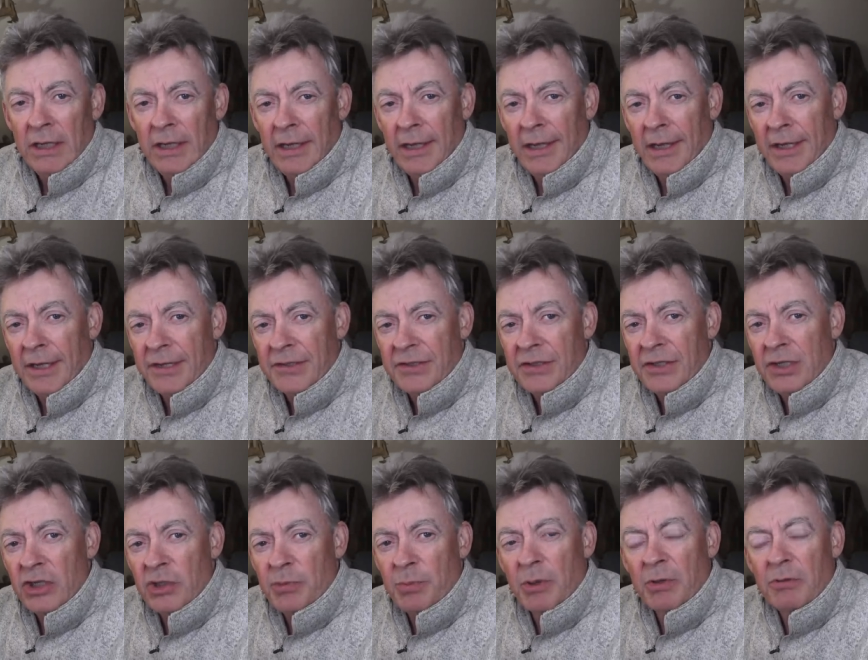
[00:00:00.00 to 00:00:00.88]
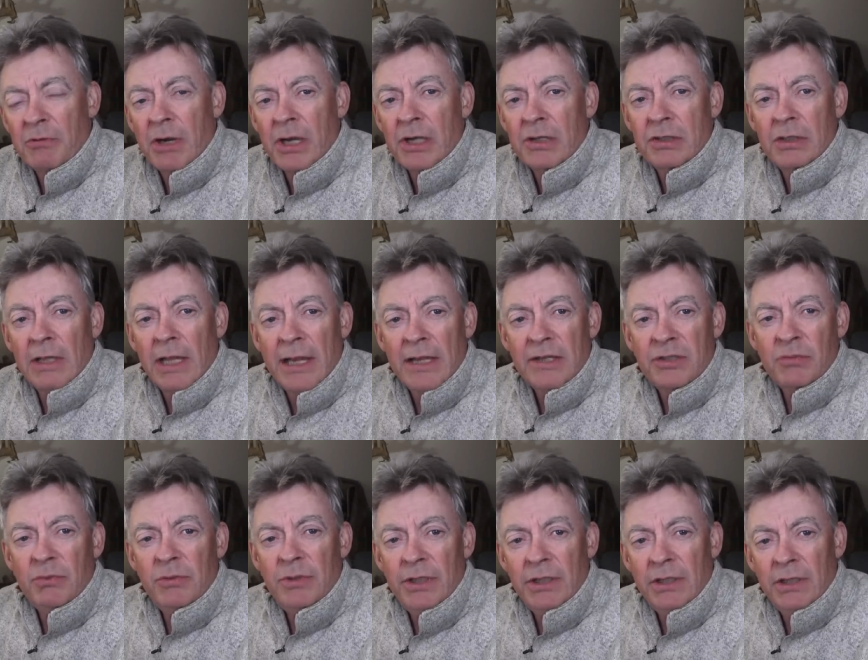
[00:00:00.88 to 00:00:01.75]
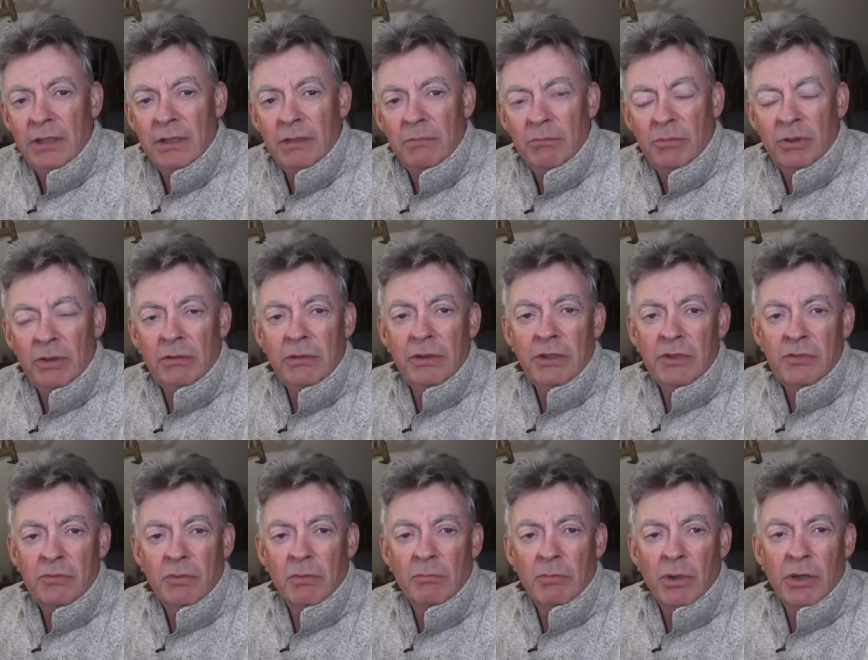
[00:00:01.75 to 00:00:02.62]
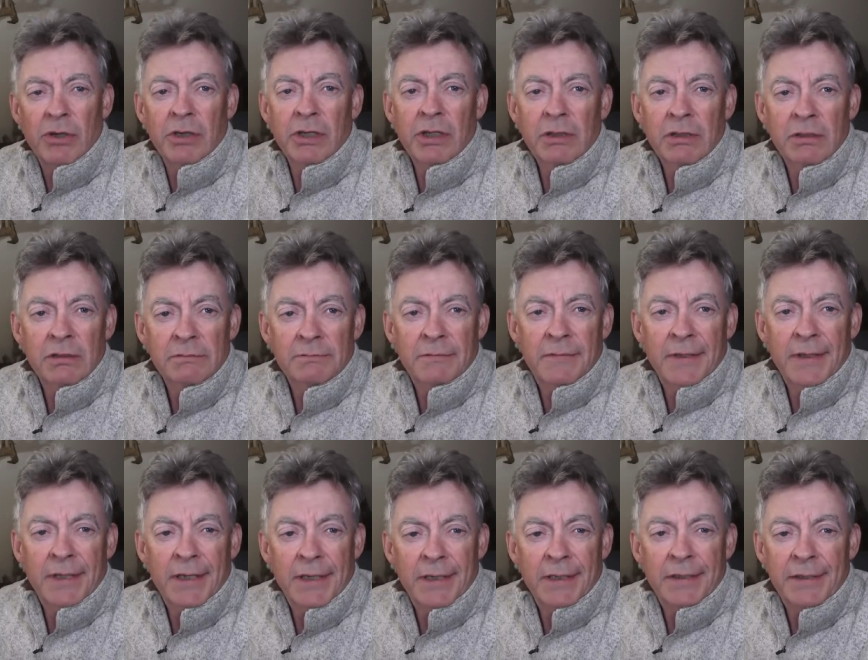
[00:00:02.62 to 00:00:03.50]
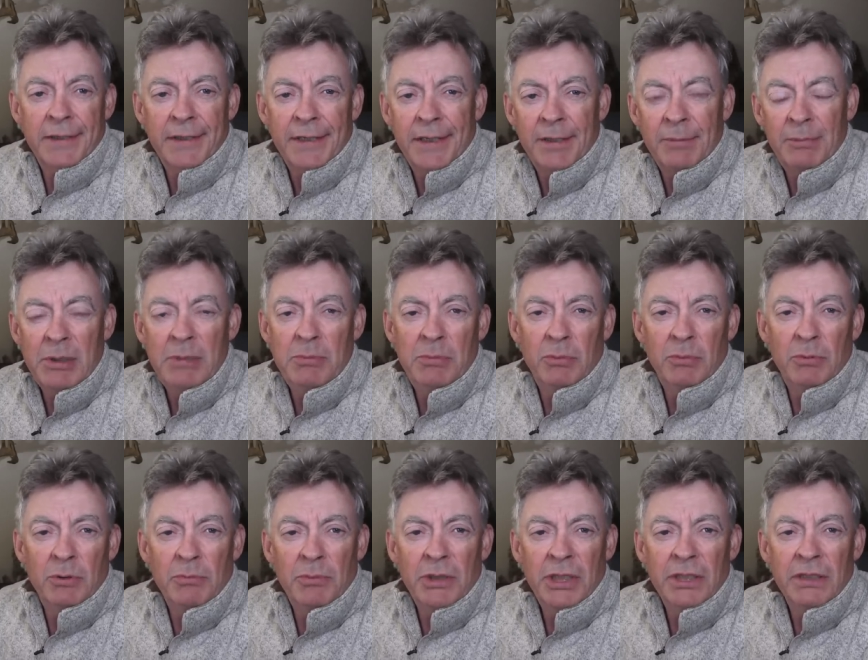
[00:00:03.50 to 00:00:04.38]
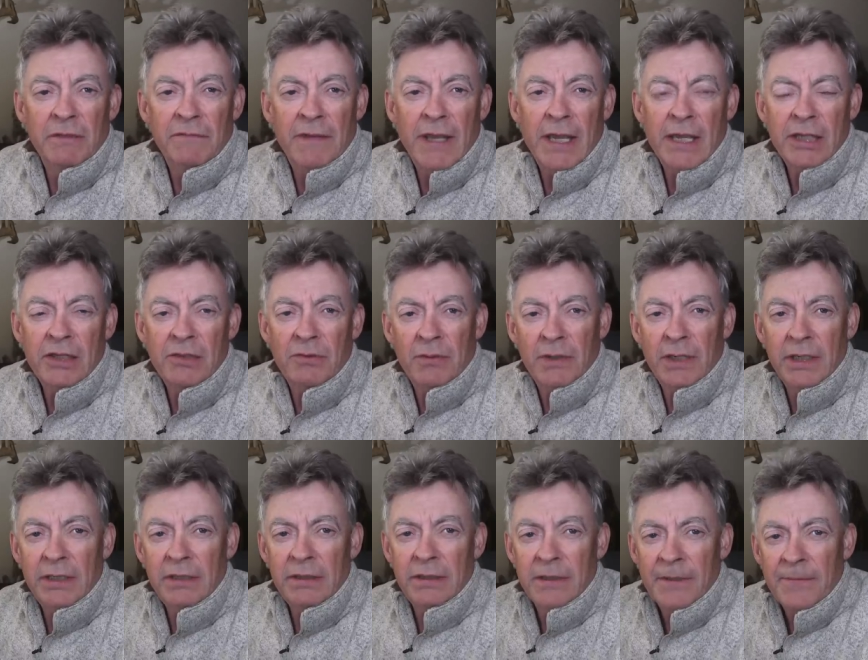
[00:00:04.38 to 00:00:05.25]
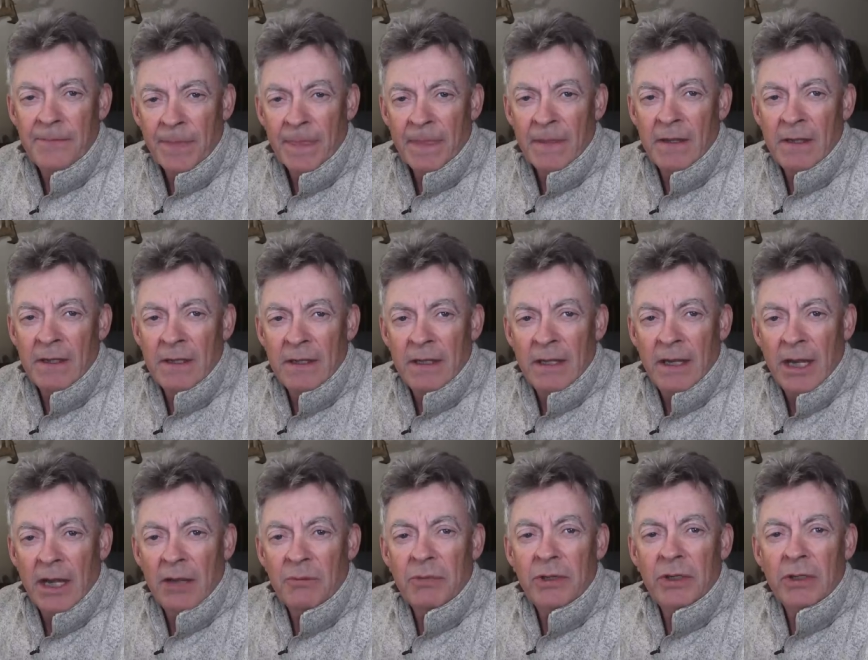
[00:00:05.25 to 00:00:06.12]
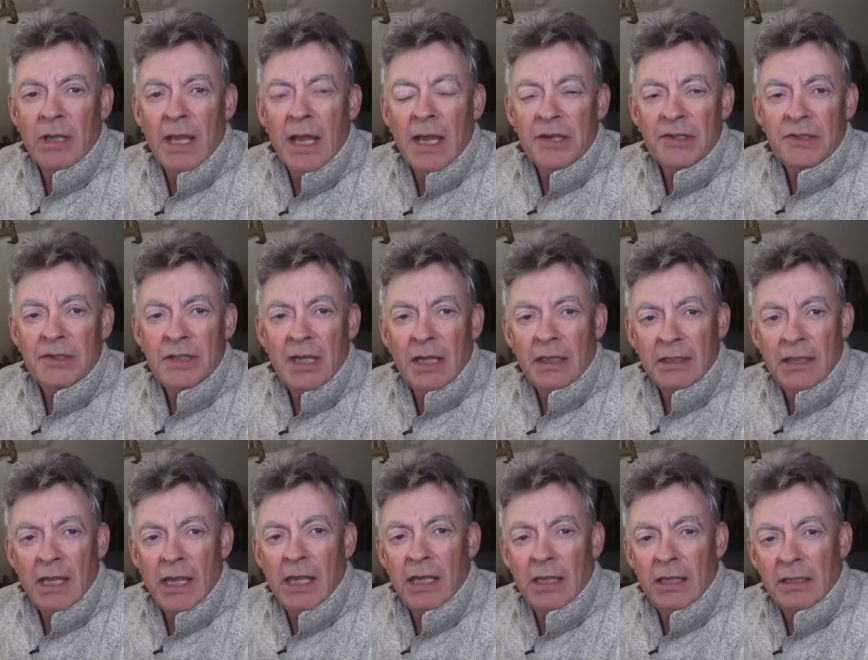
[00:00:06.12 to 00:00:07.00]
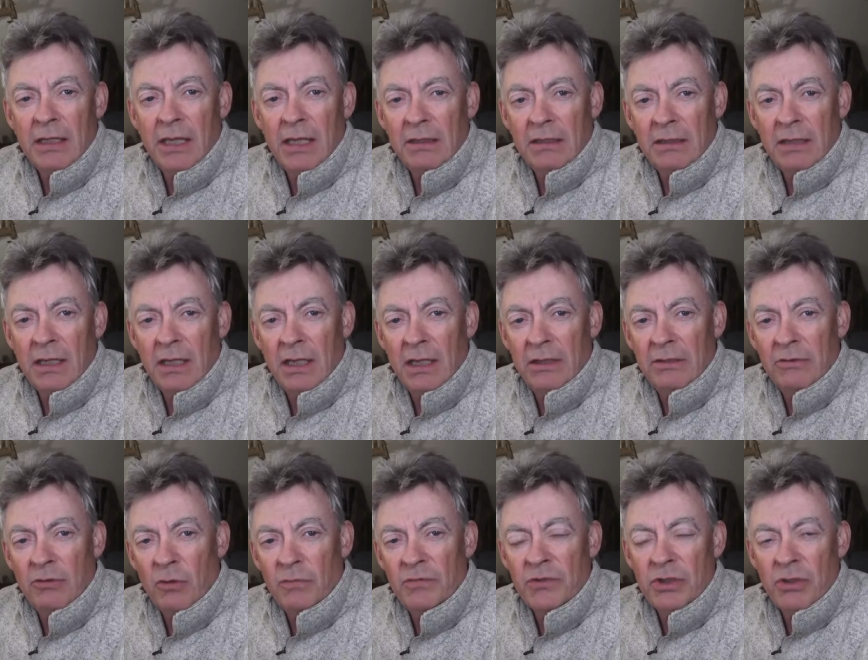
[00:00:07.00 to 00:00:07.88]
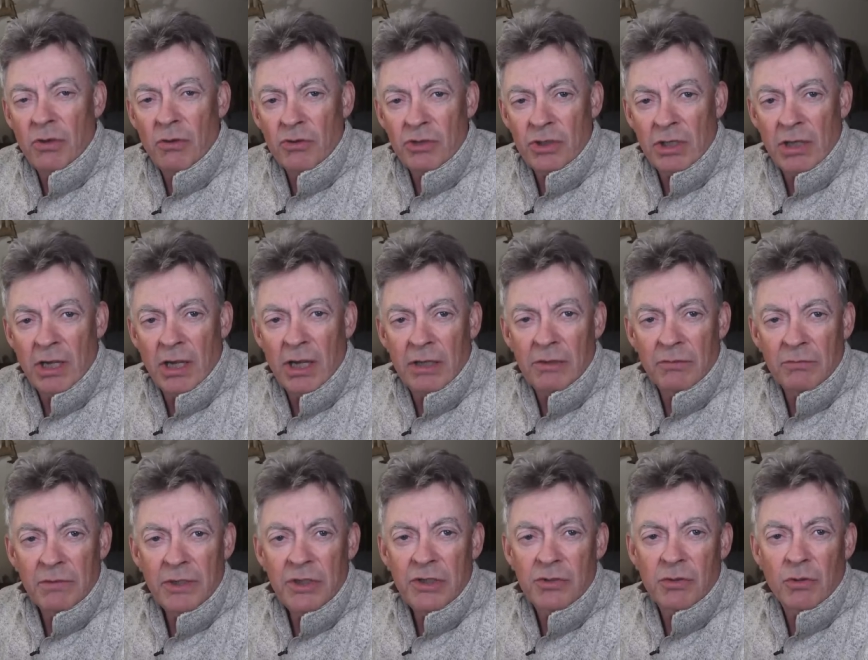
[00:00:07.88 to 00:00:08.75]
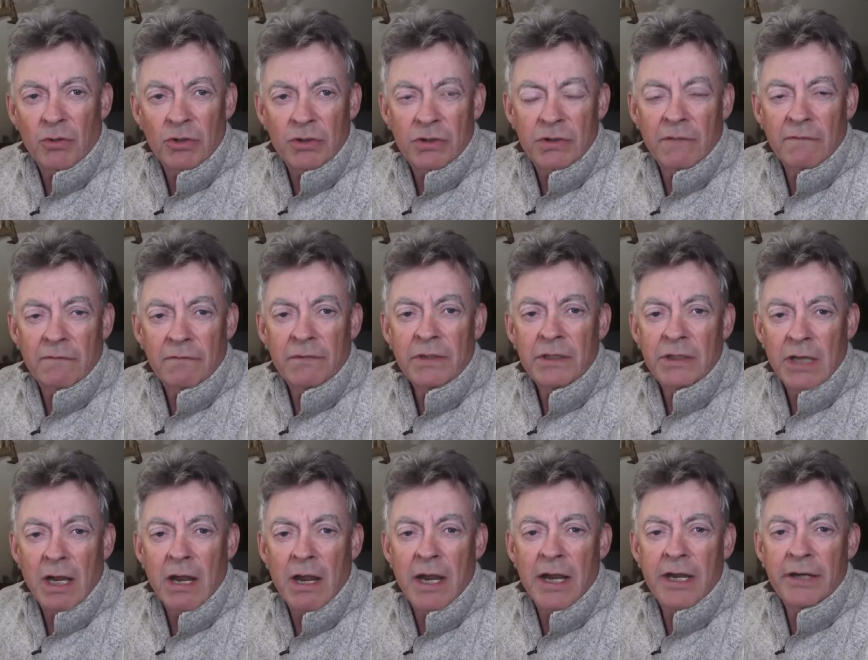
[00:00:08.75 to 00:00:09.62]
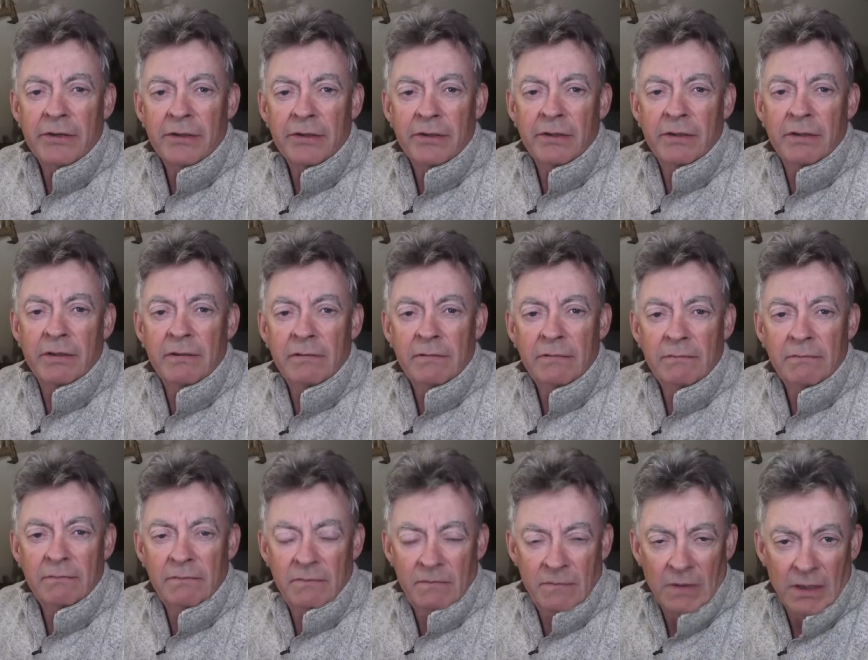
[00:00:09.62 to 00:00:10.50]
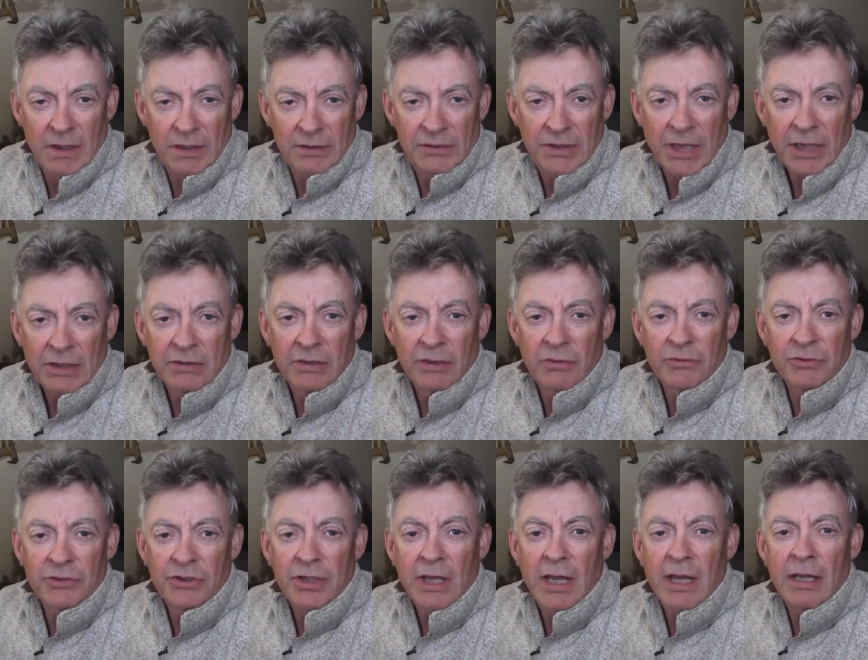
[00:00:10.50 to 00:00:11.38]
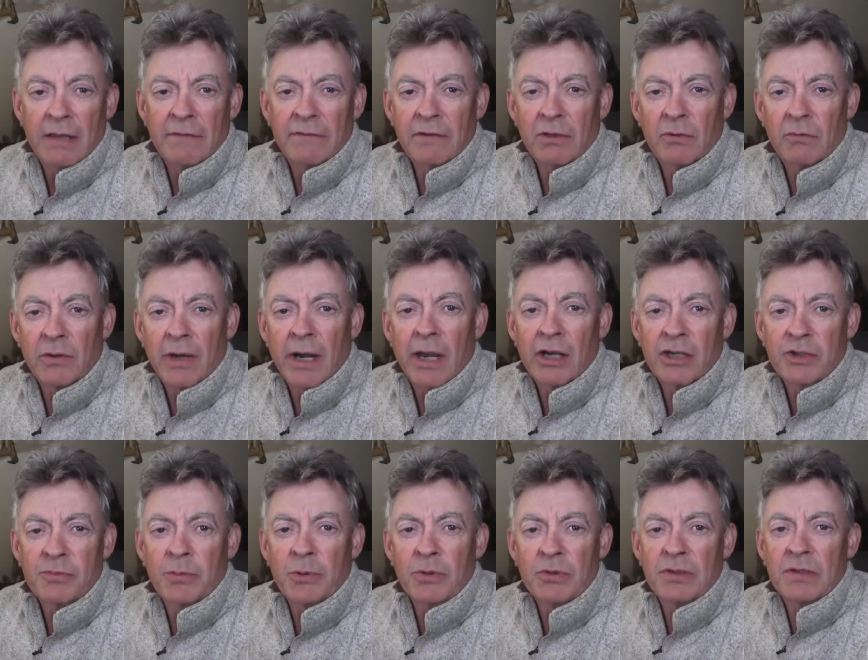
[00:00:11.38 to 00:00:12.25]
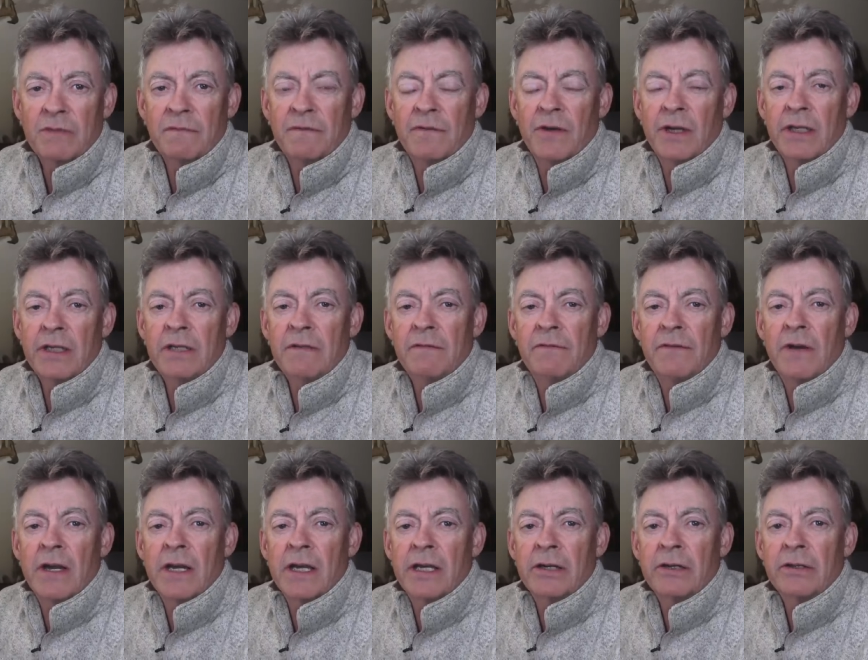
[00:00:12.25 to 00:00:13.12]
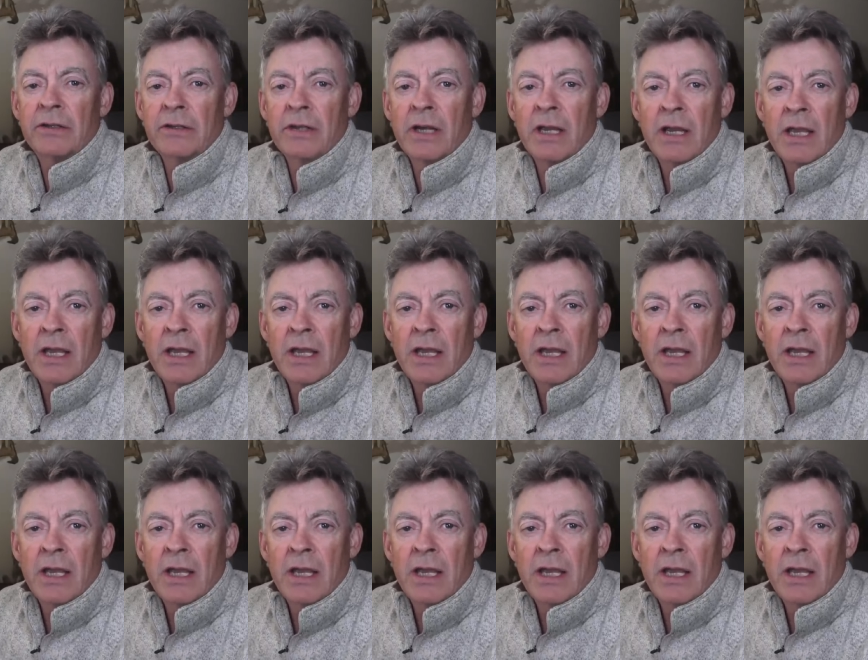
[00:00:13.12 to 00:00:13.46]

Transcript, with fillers: As things progressed last week and buildings were burning and, and uh, people were being evacuated, I realized that, that uh, Nova Scotia had a resource of retired uh, technical staff that were experts at fighting fire.